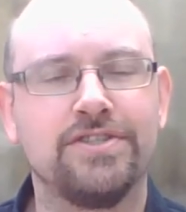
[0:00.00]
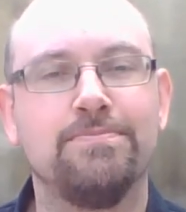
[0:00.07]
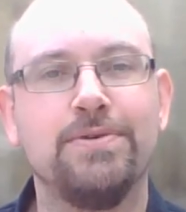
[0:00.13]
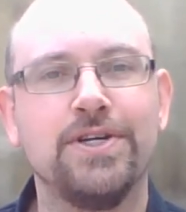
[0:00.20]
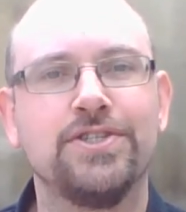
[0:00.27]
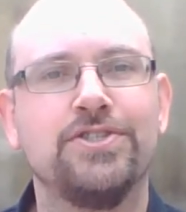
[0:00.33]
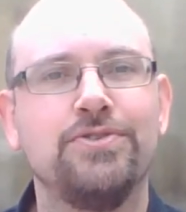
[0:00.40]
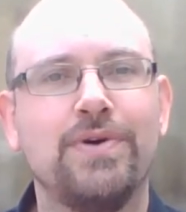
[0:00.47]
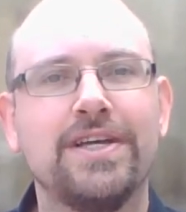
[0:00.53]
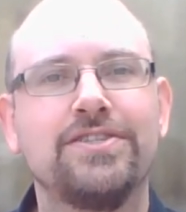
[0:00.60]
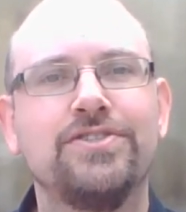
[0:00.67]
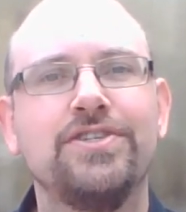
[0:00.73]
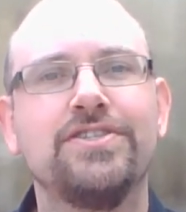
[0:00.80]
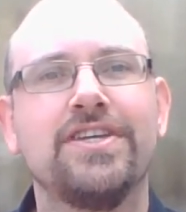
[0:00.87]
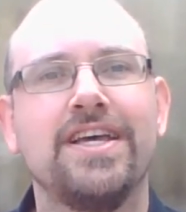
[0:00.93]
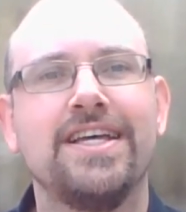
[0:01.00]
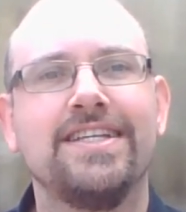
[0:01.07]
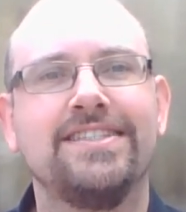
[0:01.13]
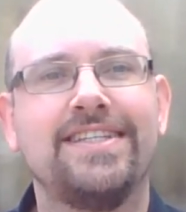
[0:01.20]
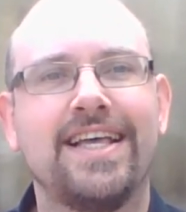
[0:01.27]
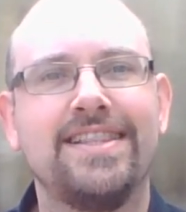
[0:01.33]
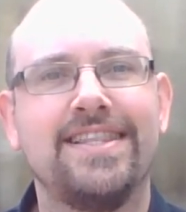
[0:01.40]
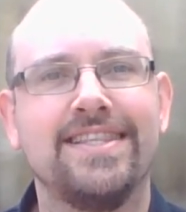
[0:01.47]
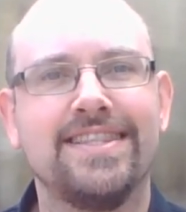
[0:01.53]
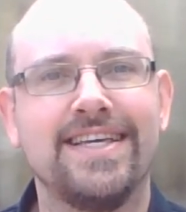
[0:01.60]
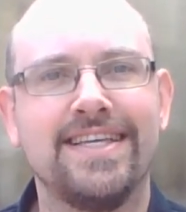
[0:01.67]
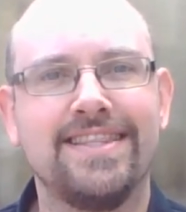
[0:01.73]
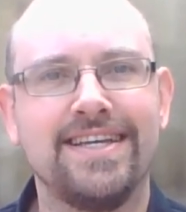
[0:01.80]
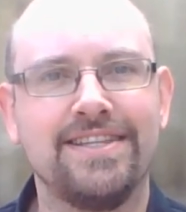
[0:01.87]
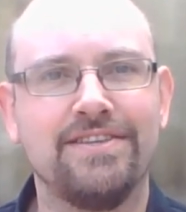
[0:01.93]
The person who asked us said that
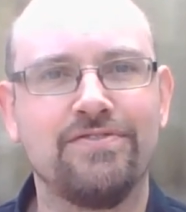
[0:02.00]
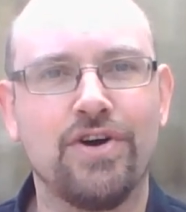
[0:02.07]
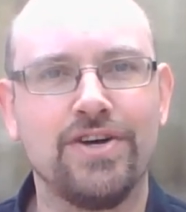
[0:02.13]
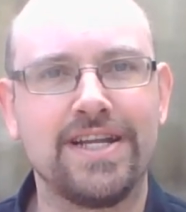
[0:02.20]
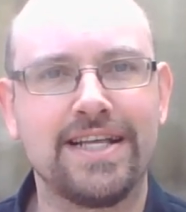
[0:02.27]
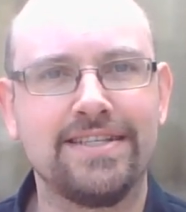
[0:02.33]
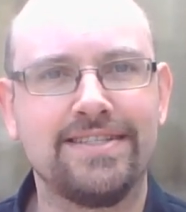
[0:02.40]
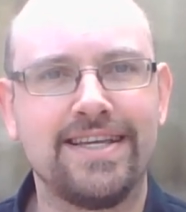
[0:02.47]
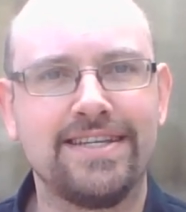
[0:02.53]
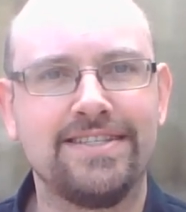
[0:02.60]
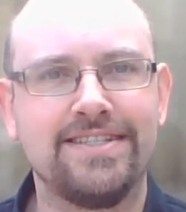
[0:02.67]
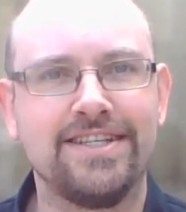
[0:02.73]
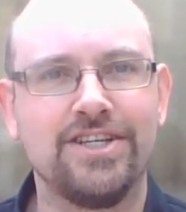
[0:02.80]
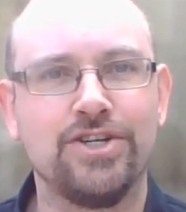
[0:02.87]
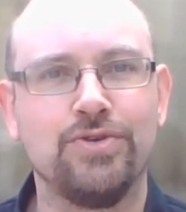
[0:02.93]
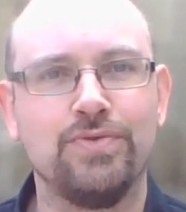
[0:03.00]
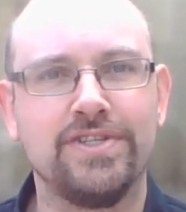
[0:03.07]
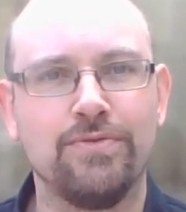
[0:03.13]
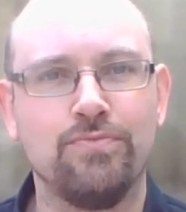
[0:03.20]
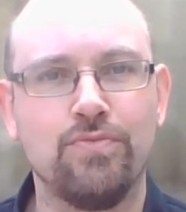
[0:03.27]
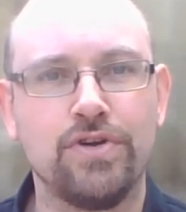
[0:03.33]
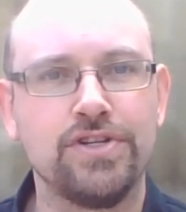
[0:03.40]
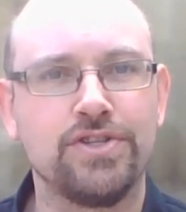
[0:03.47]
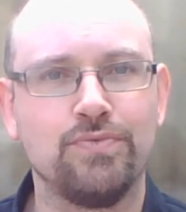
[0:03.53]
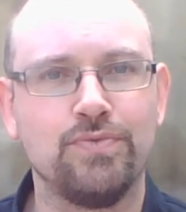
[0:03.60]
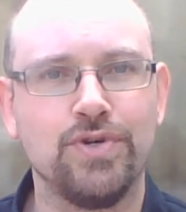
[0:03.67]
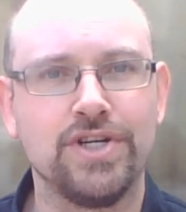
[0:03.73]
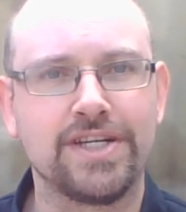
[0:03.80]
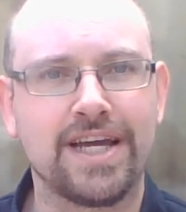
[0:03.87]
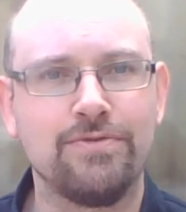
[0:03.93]
they think they've got an ancestor who was in one of the
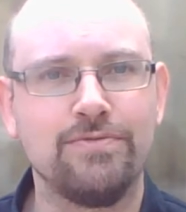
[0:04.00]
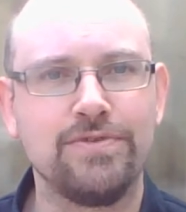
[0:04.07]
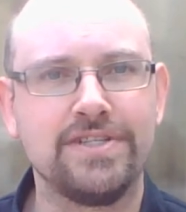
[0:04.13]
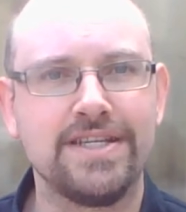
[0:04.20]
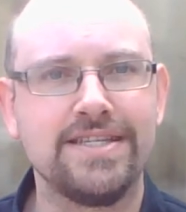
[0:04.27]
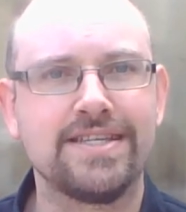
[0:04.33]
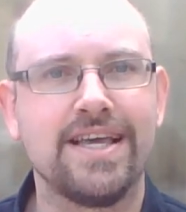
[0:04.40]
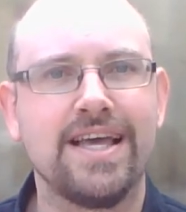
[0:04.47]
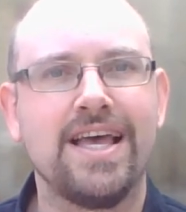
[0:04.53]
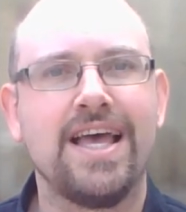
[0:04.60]
workhouses.